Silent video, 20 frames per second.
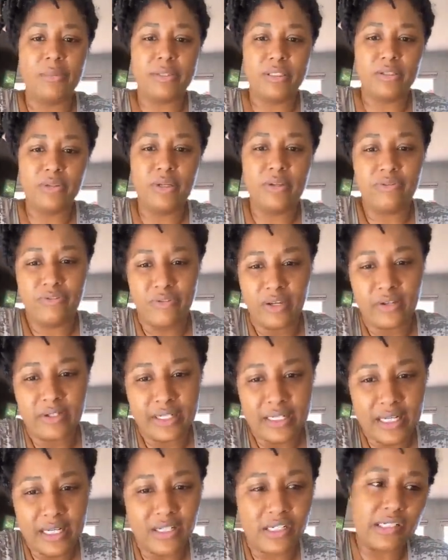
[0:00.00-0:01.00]
And so he
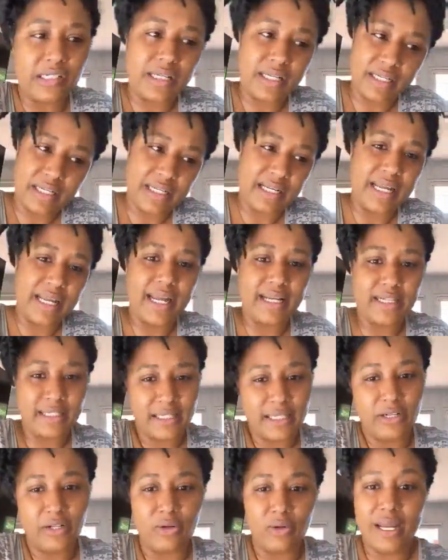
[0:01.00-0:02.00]
failed initially, and then they
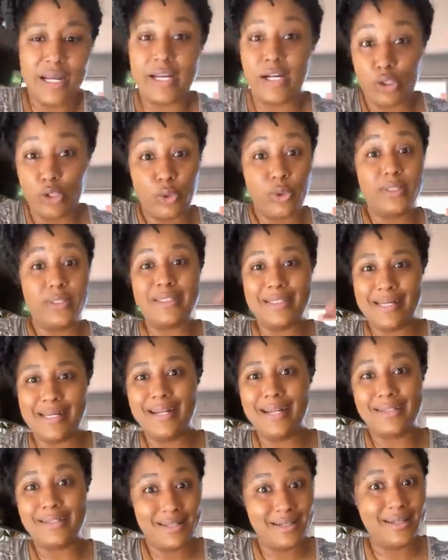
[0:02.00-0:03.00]
had to, kind of lower the
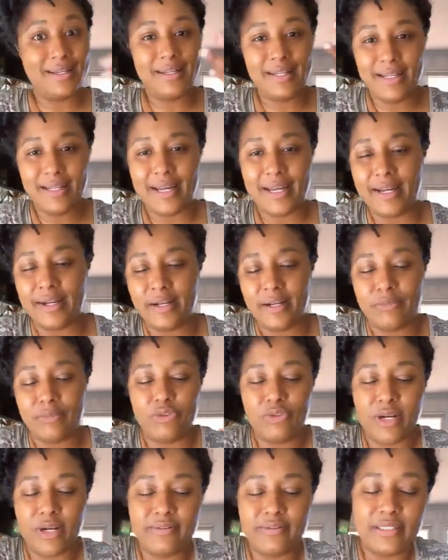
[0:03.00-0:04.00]
standards, and then he
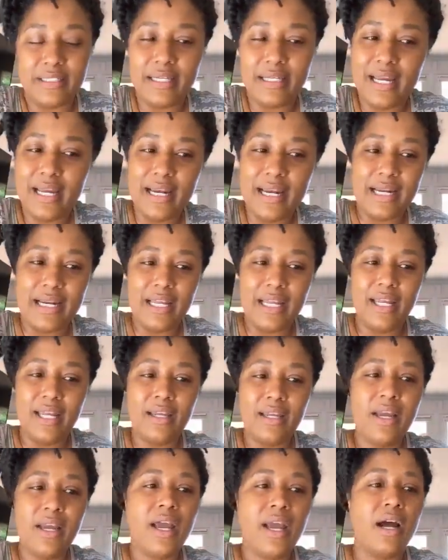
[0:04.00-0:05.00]
got drafted again. And
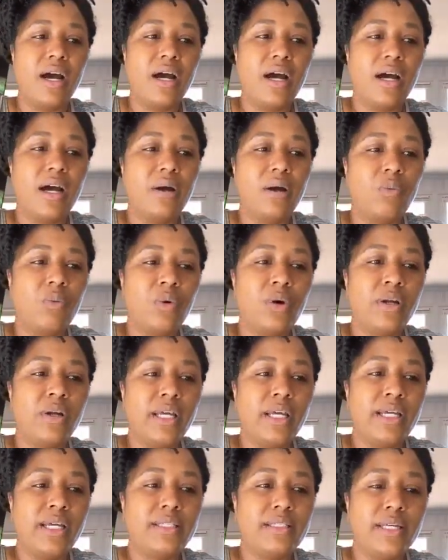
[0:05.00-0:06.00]
he
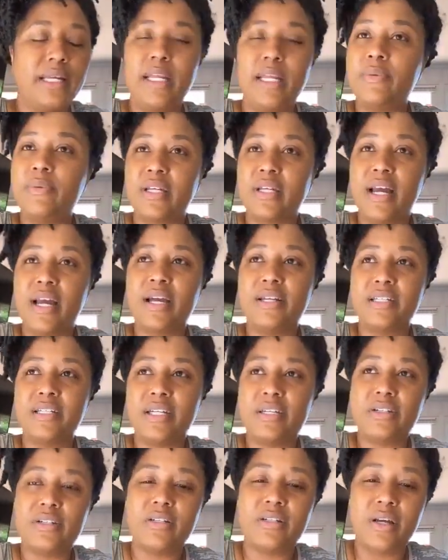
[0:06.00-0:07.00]
said he was a
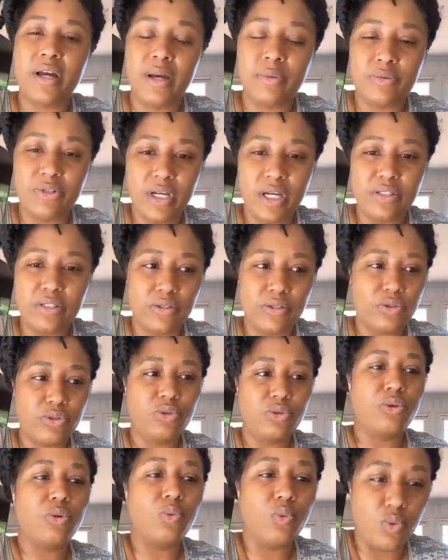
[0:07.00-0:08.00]
conscientious
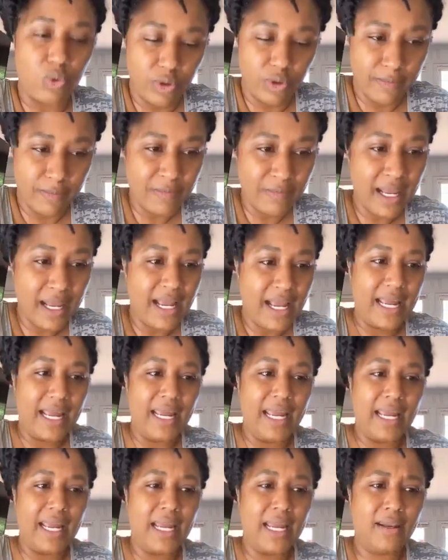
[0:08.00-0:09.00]
objector to the war.
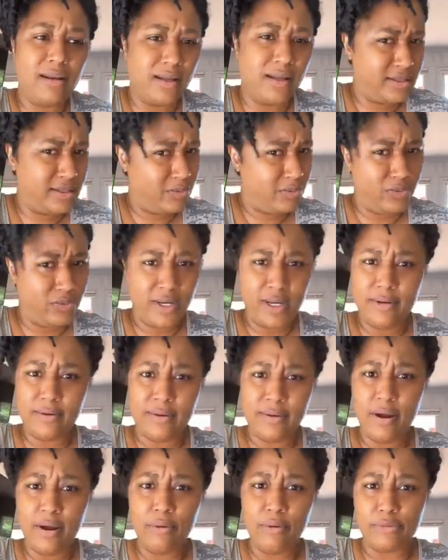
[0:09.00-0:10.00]
And they said,
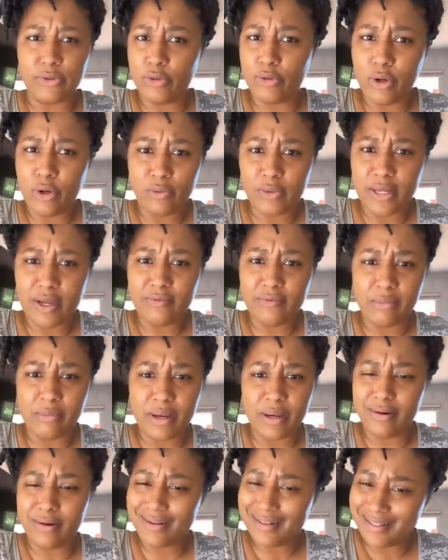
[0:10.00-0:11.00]
what? No, you don't
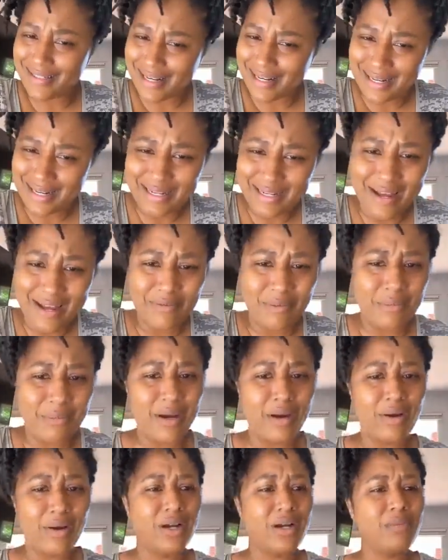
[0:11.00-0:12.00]
love America? He said, I
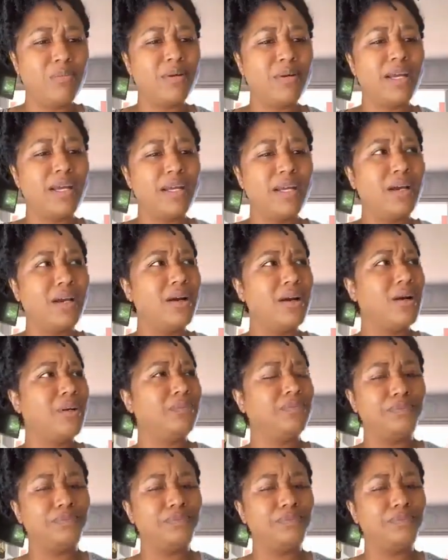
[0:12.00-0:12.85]
love America, but